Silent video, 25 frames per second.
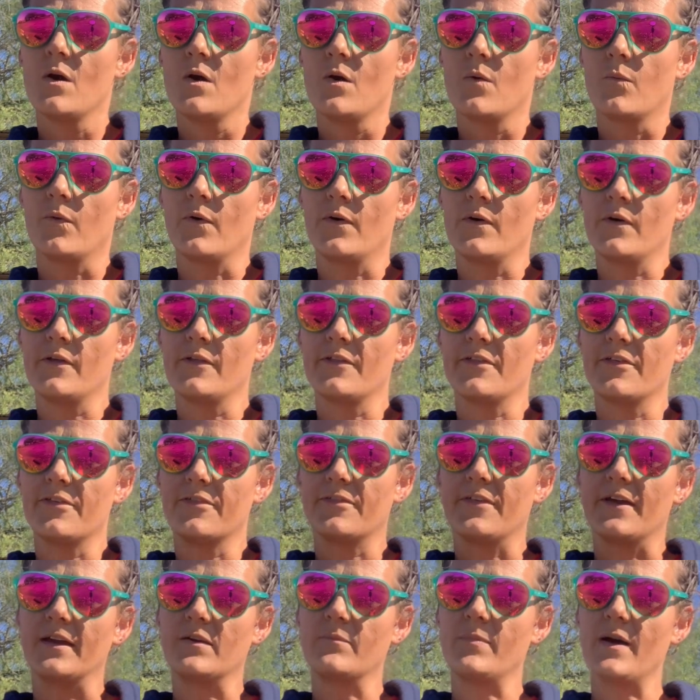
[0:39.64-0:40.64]
Well,
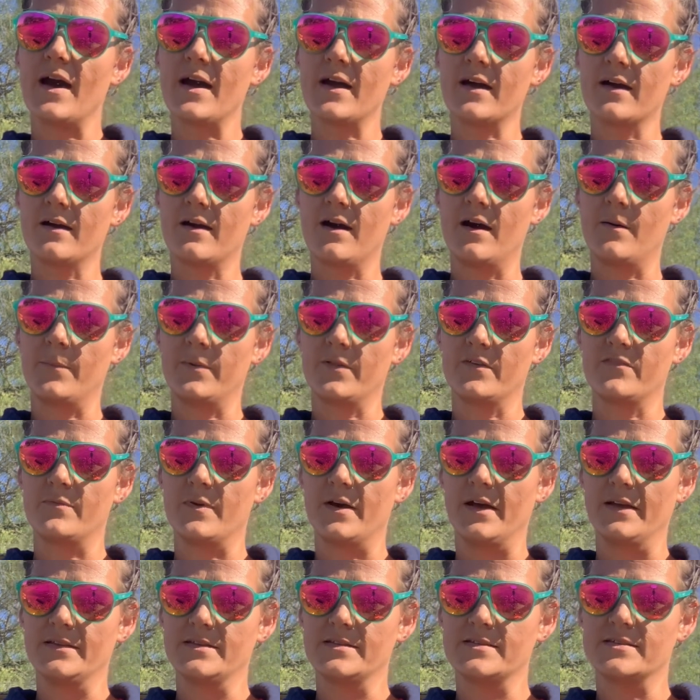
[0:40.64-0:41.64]
think back a couple of
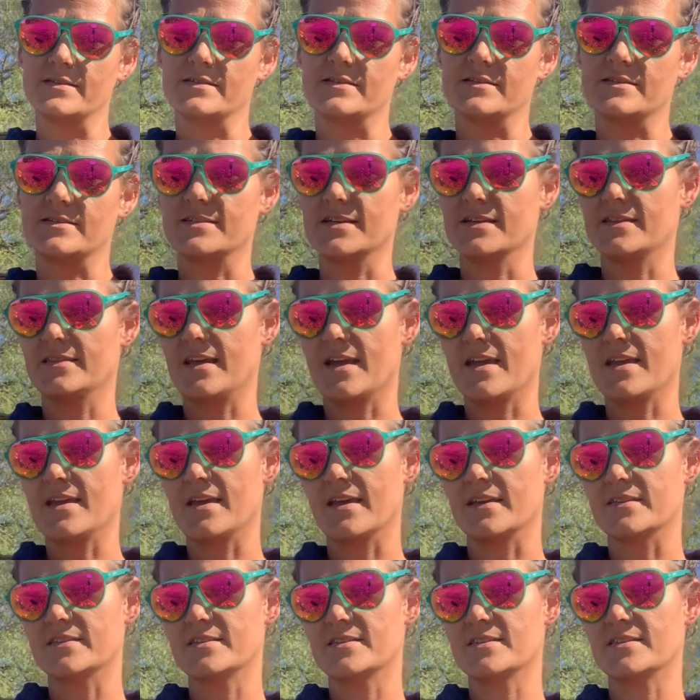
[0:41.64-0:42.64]
months. Did they
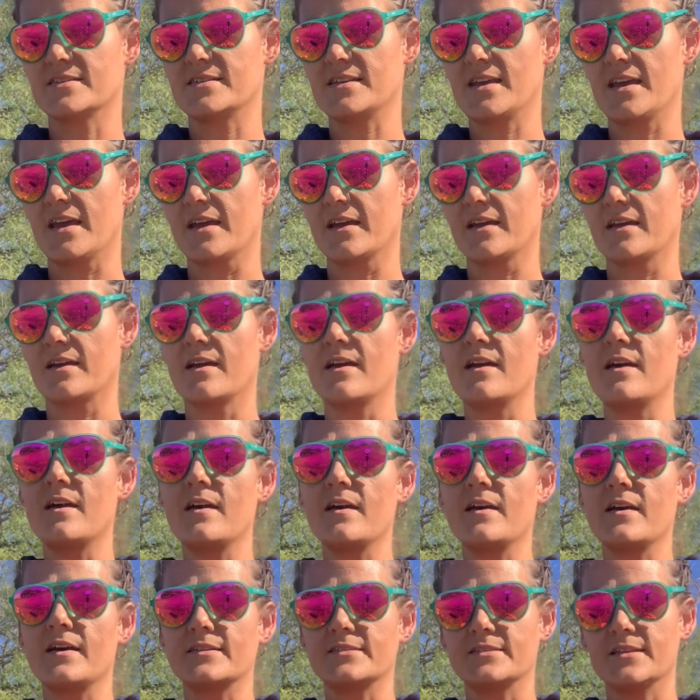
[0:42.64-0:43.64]
get sick?
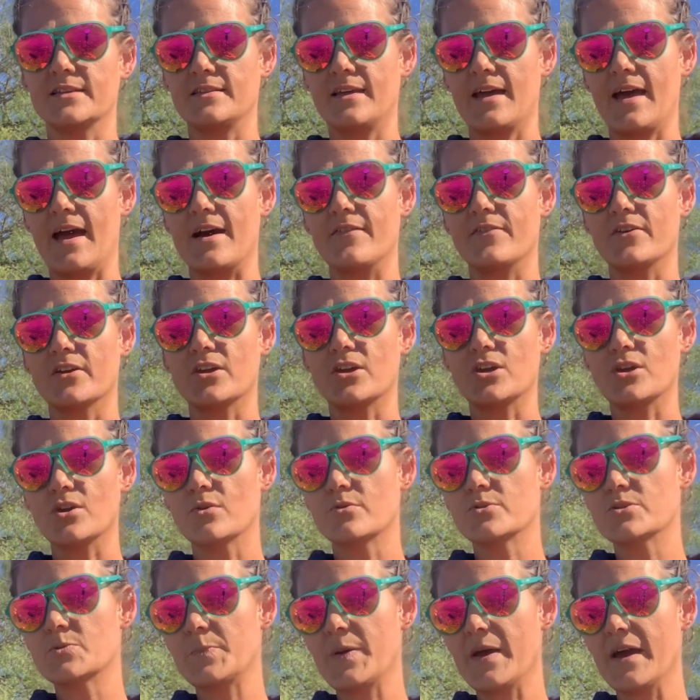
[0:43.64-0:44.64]
Did they have a
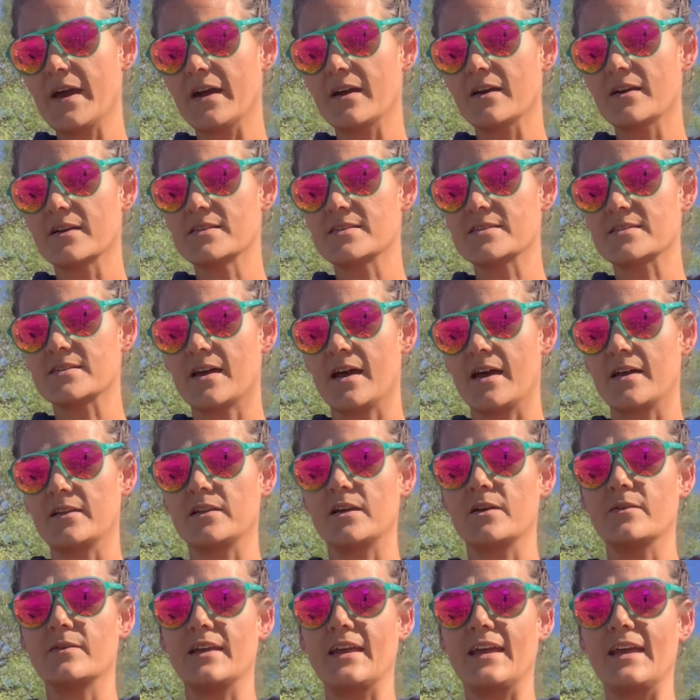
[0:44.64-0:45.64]
huge parasite
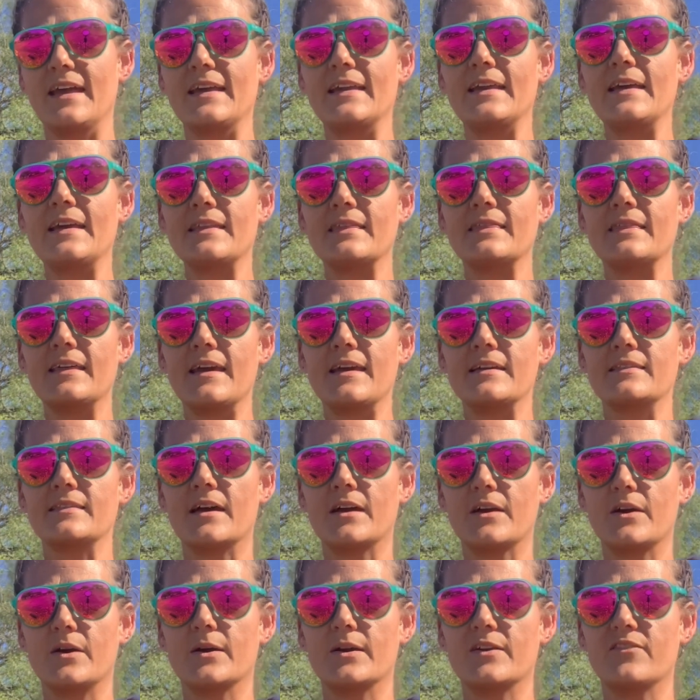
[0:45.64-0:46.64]
load? Anything
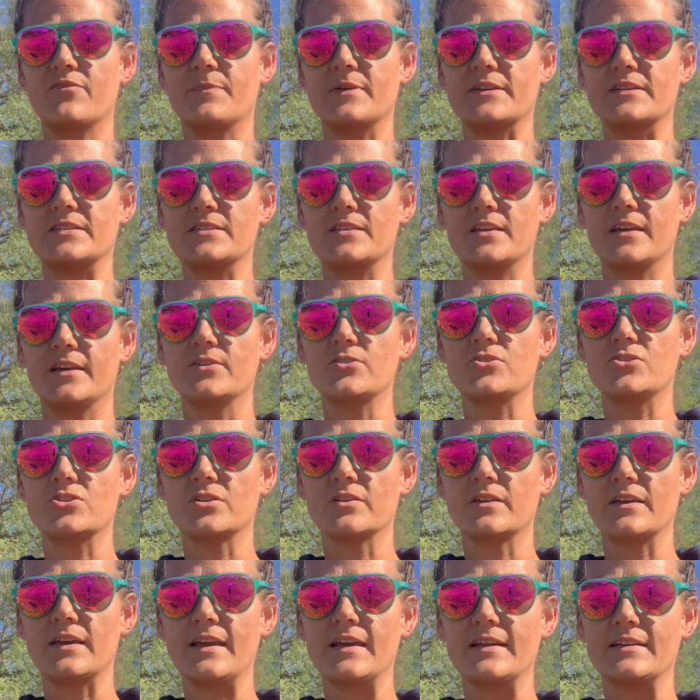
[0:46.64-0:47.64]
that could have
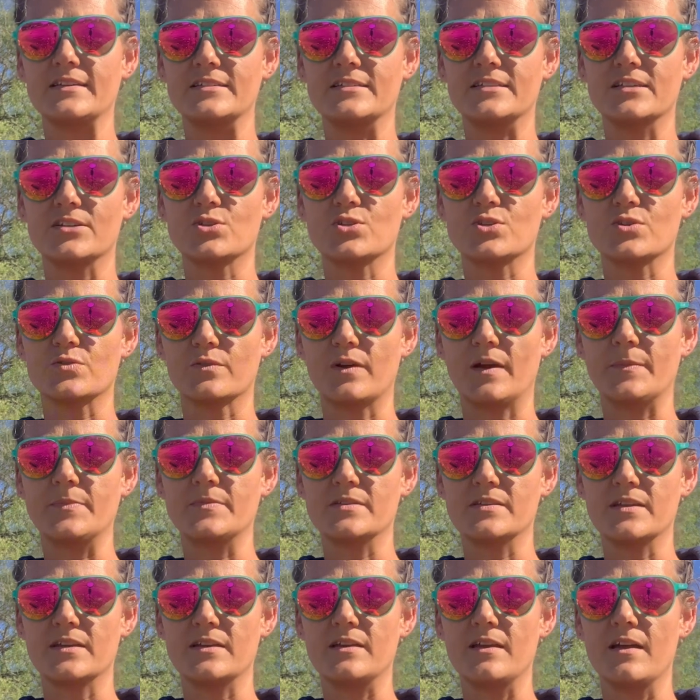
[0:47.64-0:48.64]
potentially
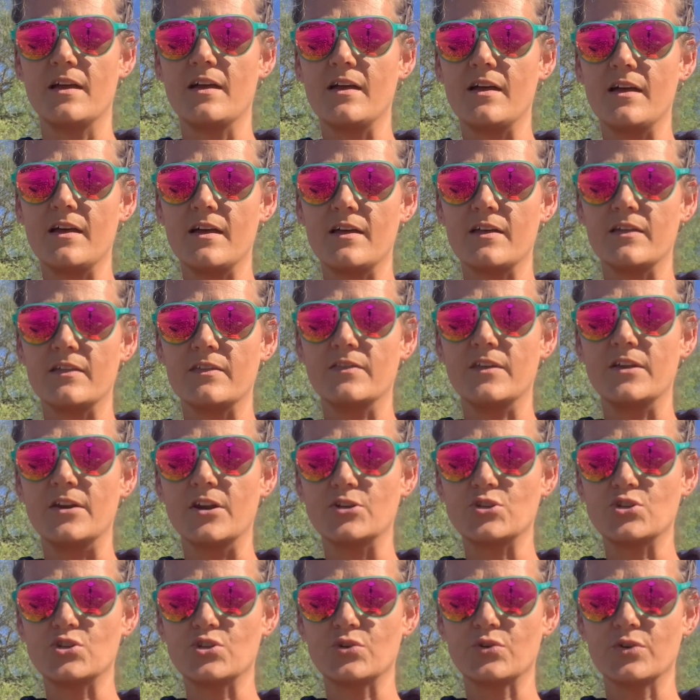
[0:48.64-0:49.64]
disrupted the
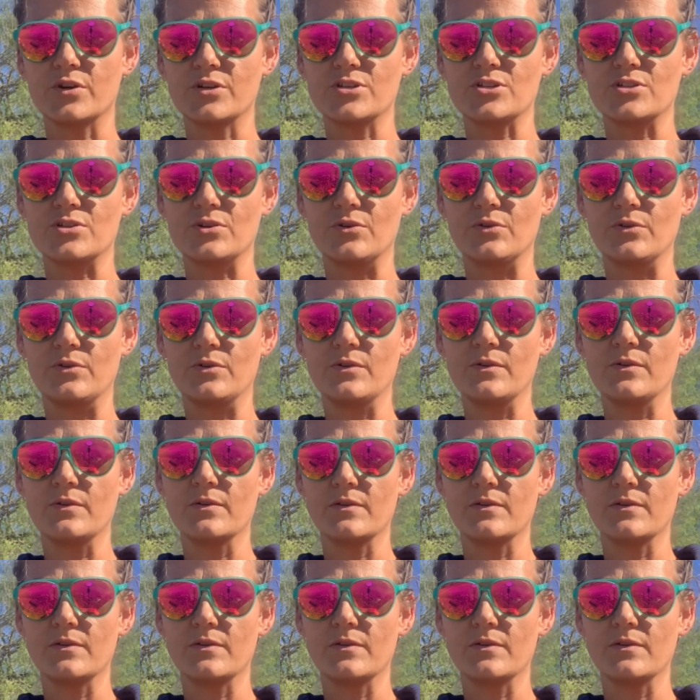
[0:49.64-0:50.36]
nutritional